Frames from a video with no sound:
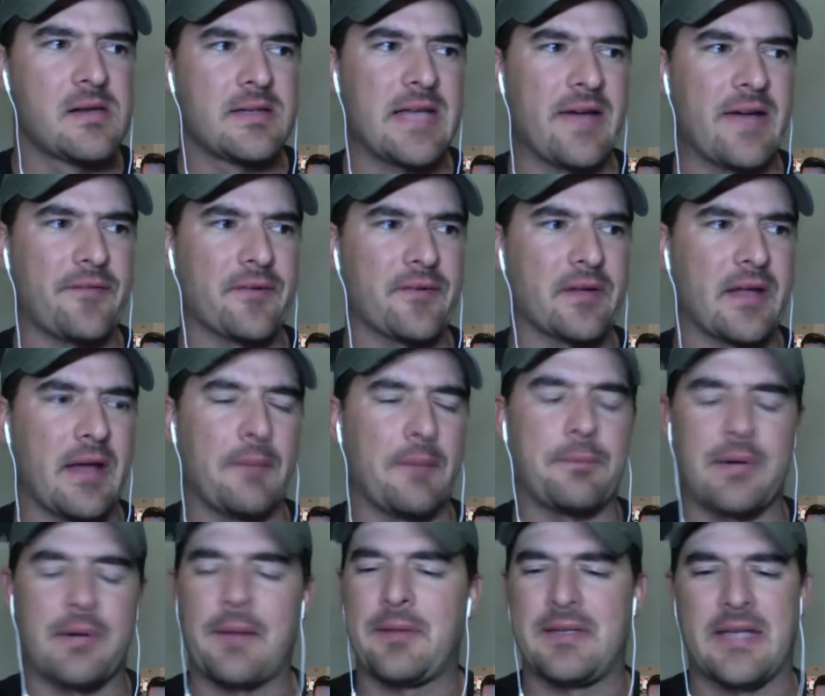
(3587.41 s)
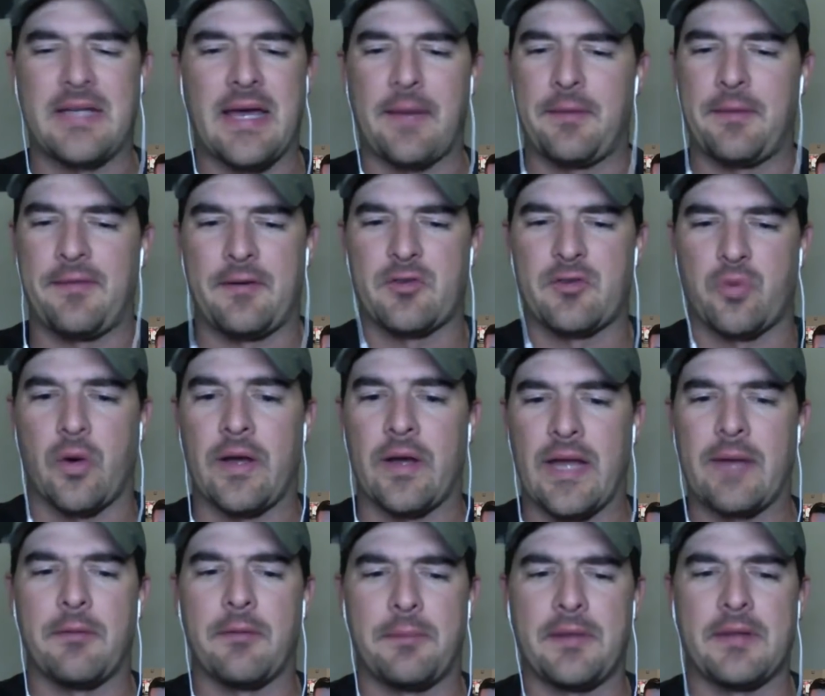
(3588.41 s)
Definitely, I'd uh, probably Dave. I mean, there's one name
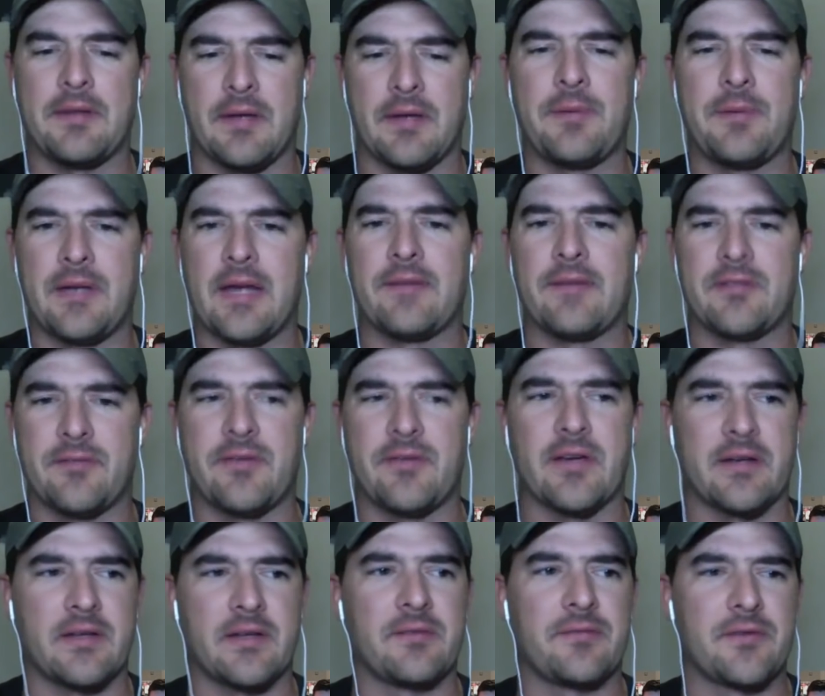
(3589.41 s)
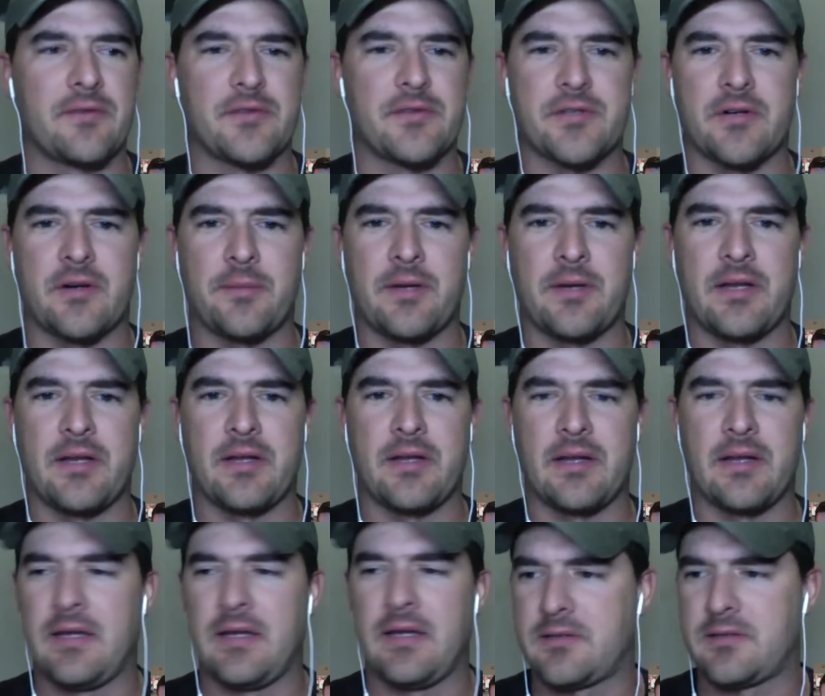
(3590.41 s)
it'd be it'd be Dave Savigny for sure. I mean, he and
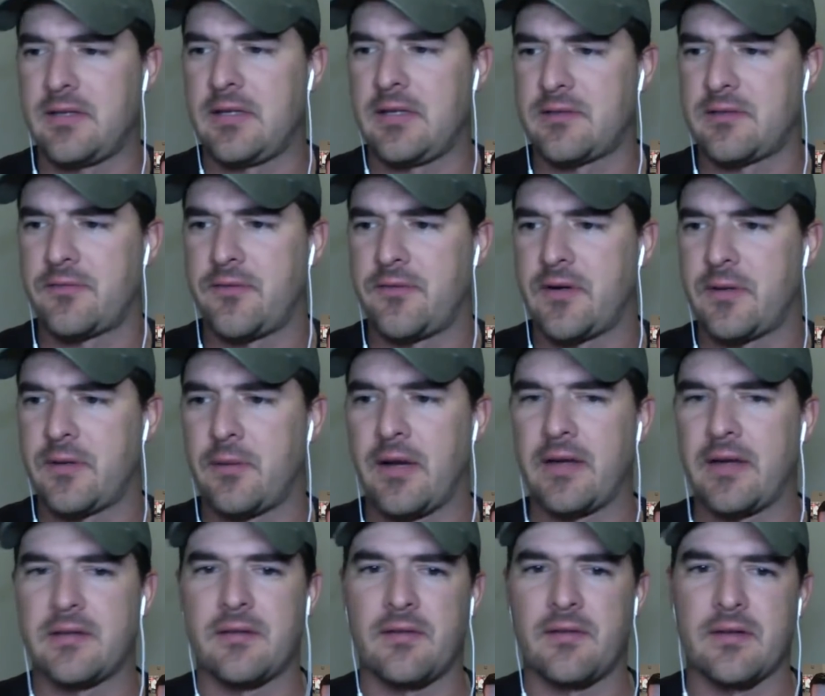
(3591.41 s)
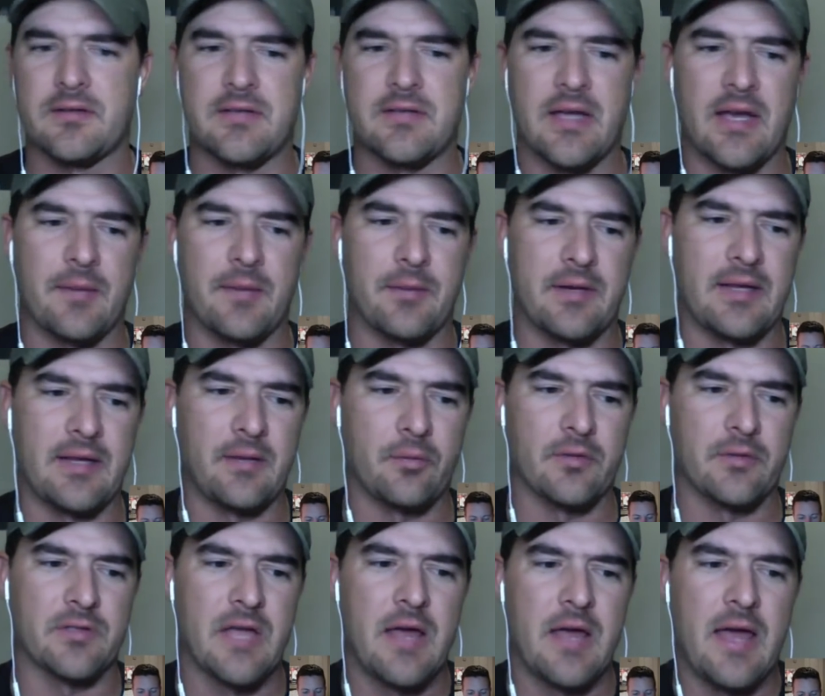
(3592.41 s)
he's he's a friend of mine to this day. But he
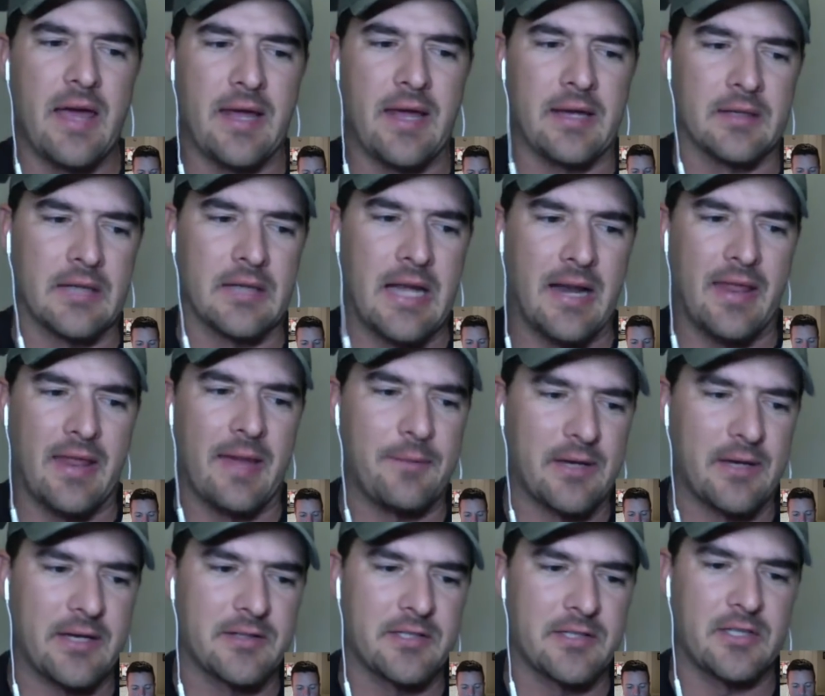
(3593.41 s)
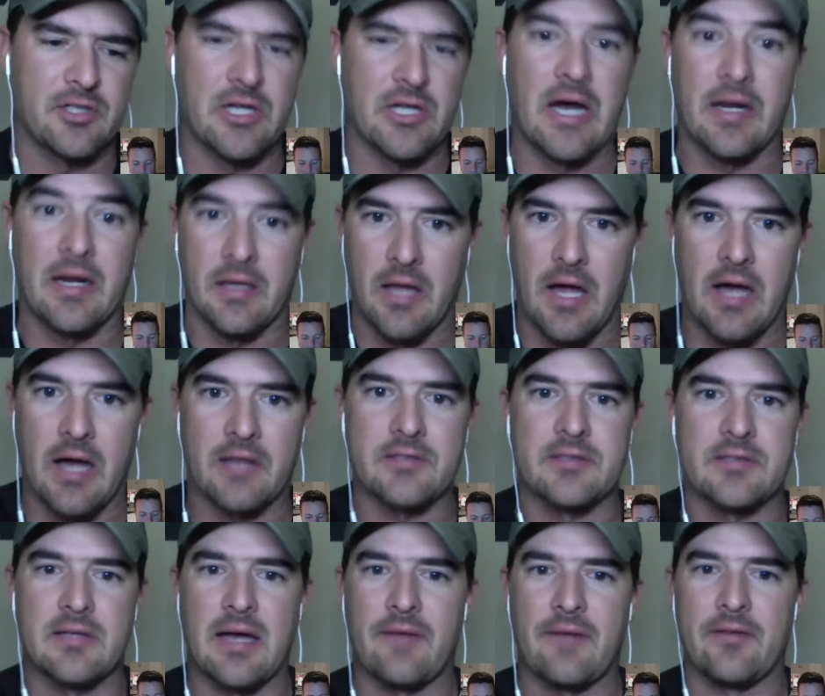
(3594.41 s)
was, and a lot of that because he shot Glocks,
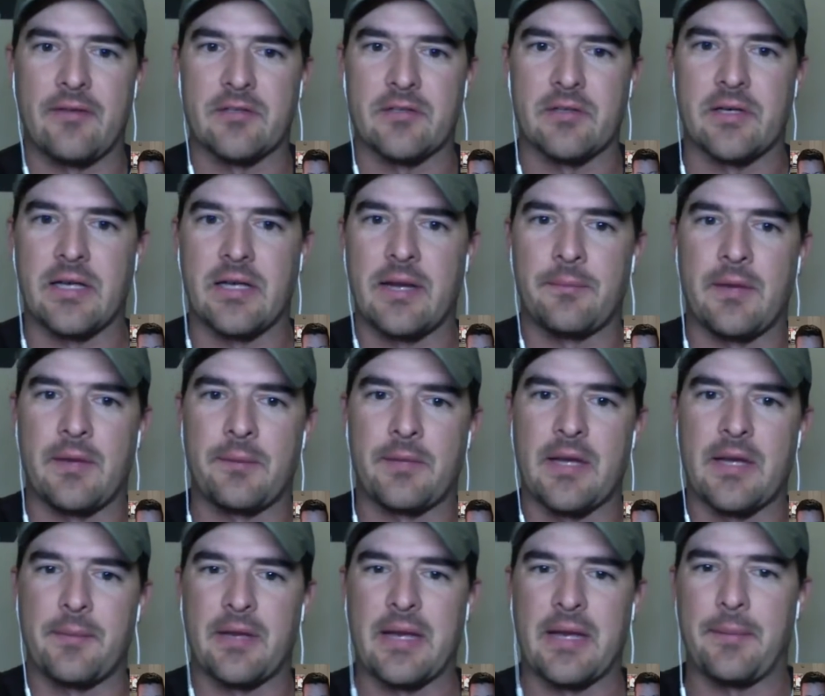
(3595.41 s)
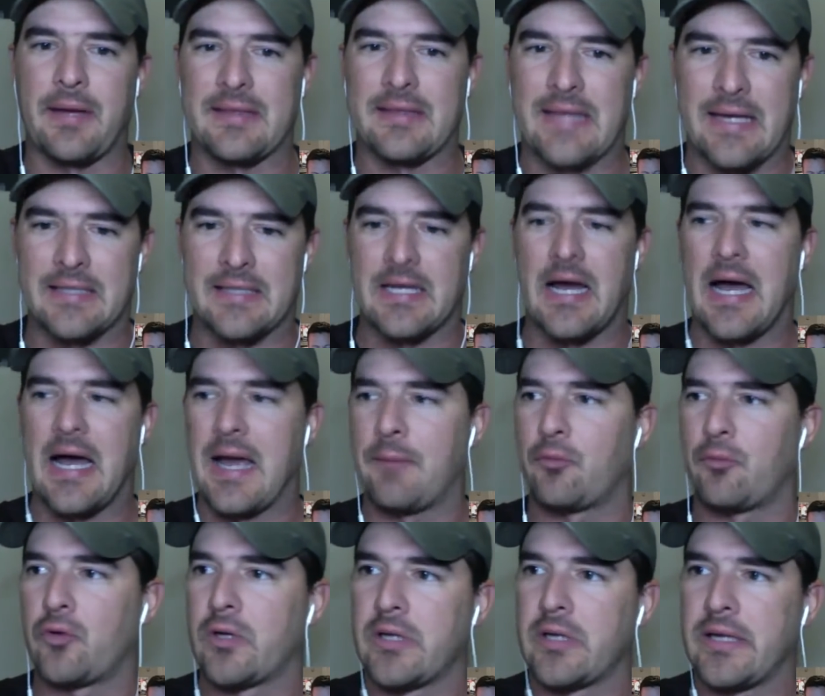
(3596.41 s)
obviously. And I'm I'm coming up at that time.
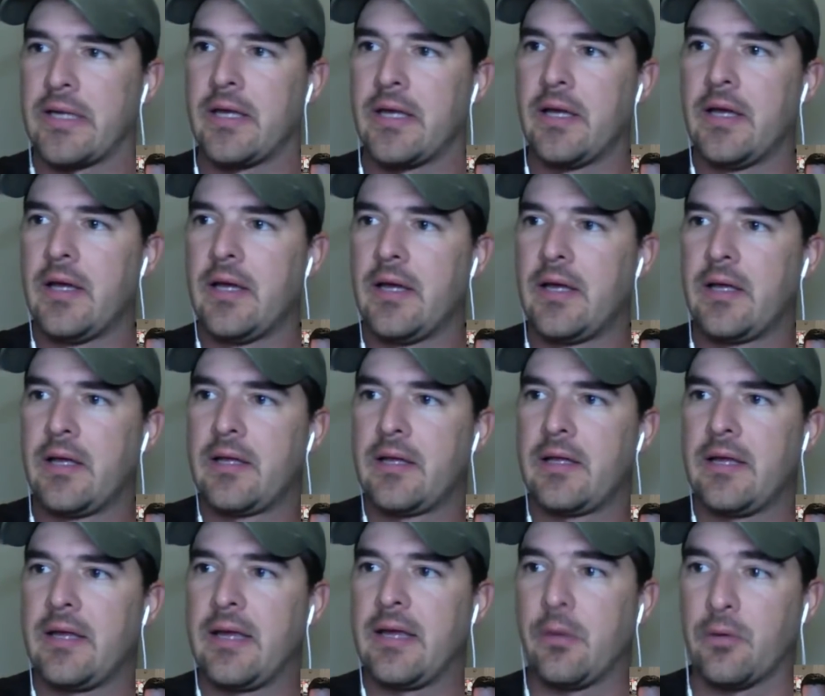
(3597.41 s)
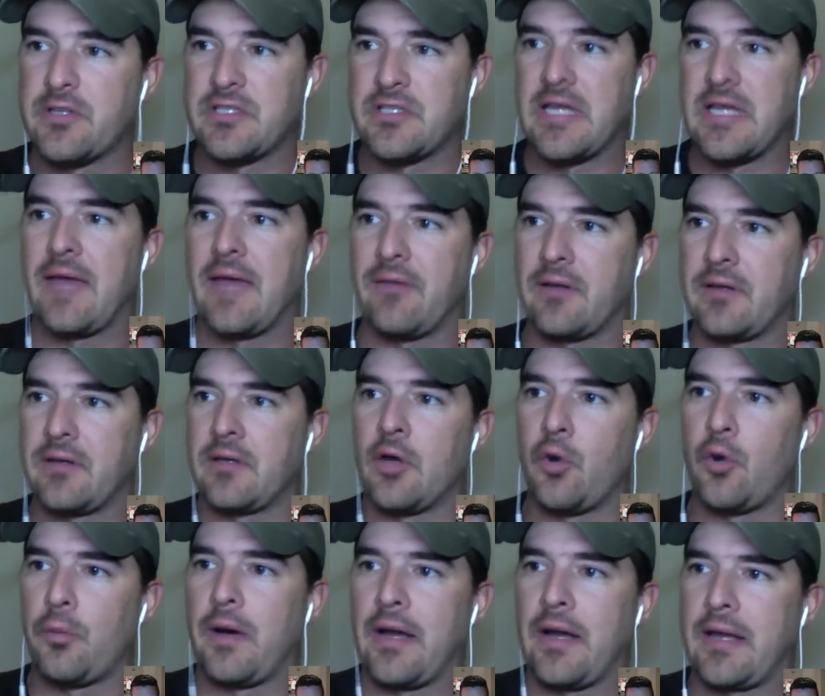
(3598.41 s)
Really, it was Dave, and
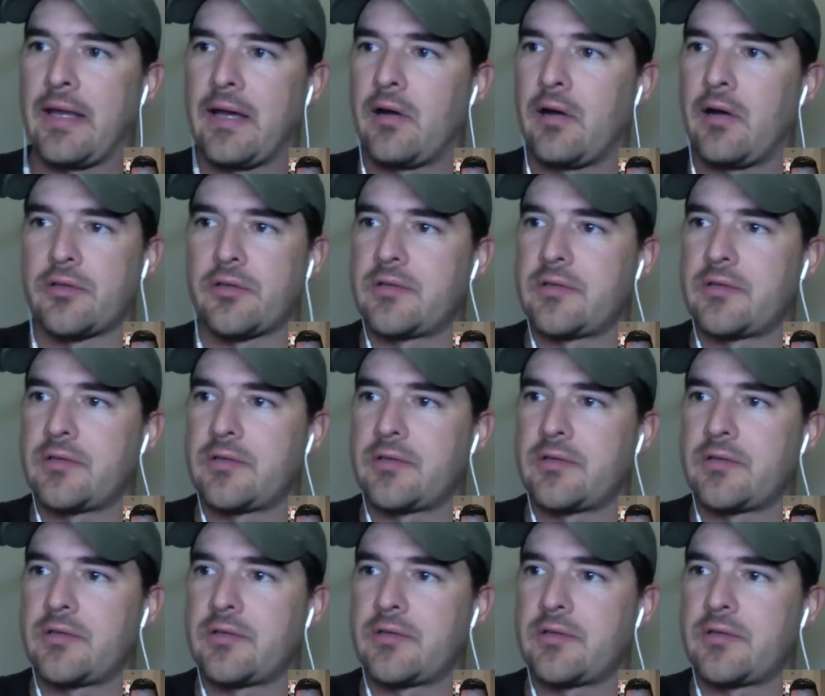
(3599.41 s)
nobody else